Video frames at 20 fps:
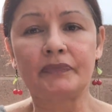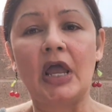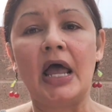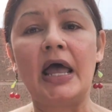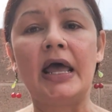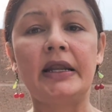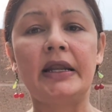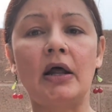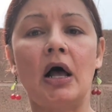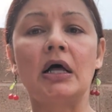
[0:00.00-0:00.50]

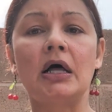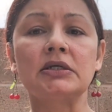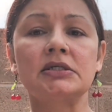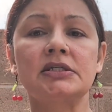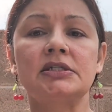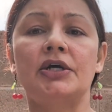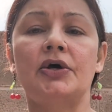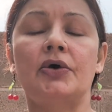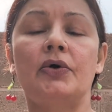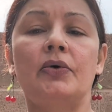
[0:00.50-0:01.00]
and
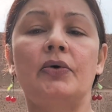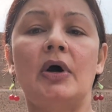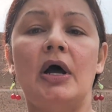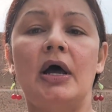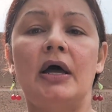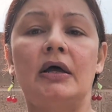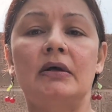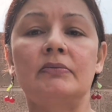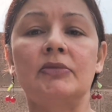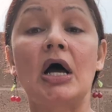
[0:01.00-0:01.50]
also
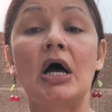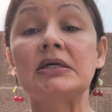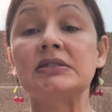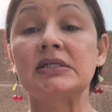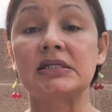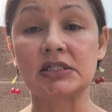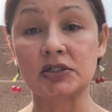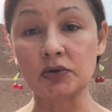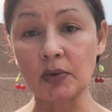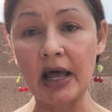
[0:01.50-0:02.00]

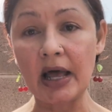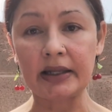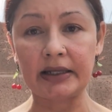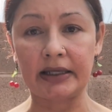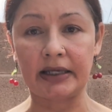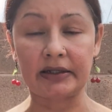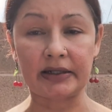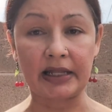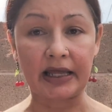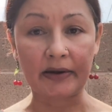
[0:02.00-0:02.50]
causes
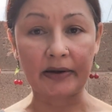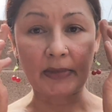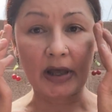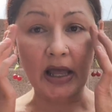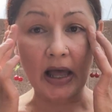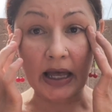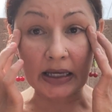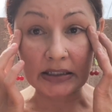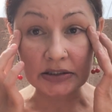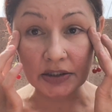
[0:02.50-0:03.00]
swelling. Like
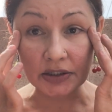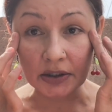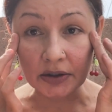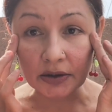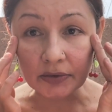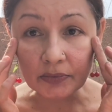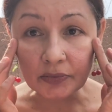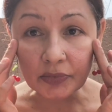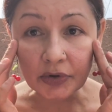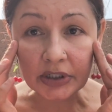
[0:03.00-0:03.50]
my eyes
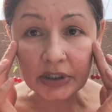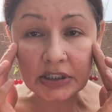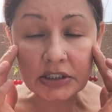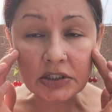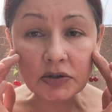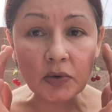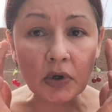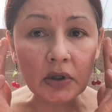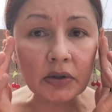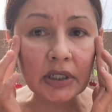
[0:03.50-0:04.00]
are pretty
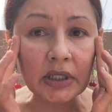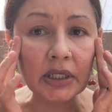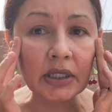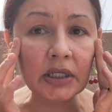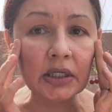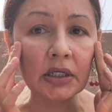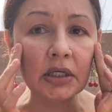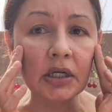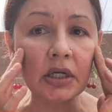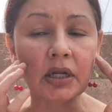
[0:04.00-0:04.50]

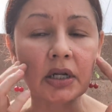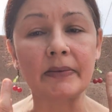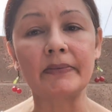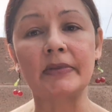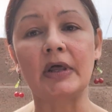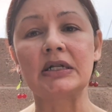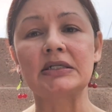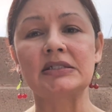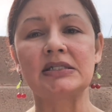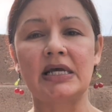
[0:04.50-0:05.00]
swollen. I'm
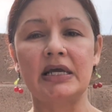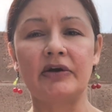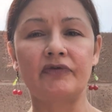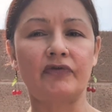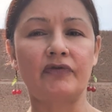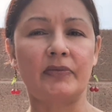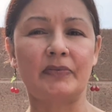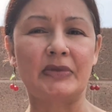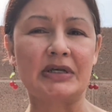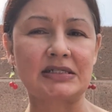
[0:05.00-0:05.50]
not saying
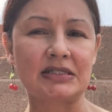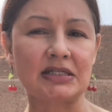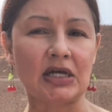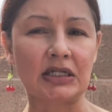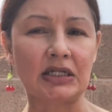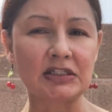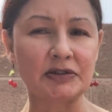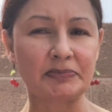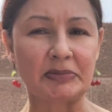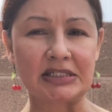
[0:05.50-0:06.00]
from the
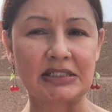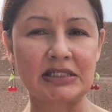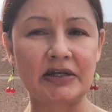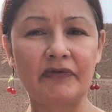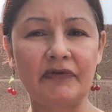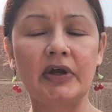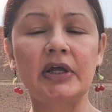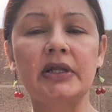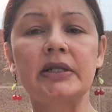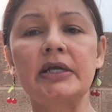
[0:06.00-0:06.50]
salt
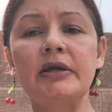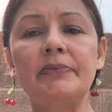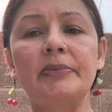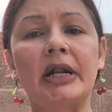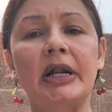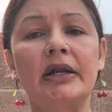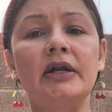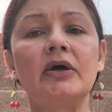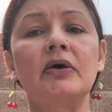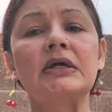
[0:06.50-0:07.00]
specifically,
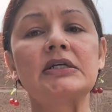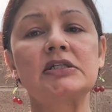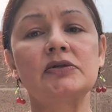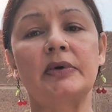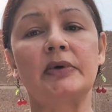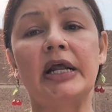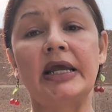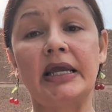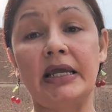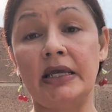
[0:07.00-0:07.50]
but I notice
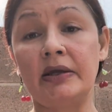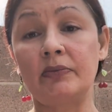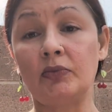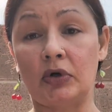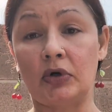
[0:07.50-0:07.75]
when I eat